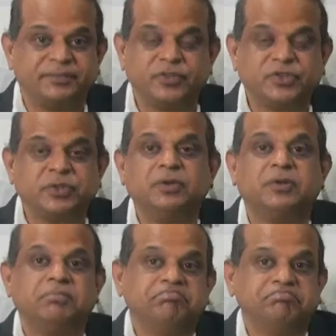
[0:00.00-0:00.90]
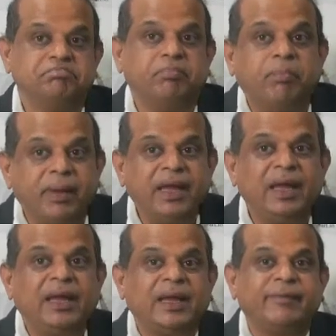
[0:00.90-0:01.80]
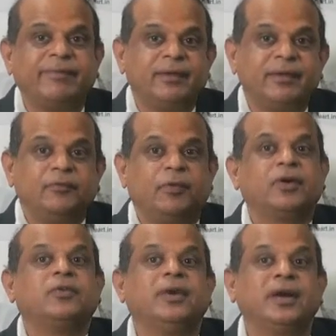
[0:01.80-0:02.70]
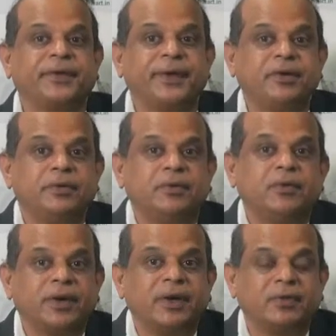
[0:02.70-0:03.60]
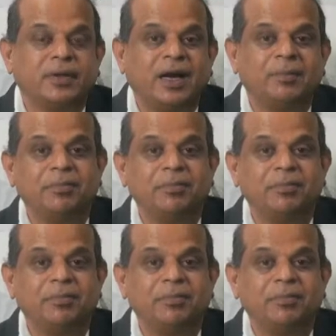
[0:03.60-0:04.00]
So be careful what you are trying to look into that,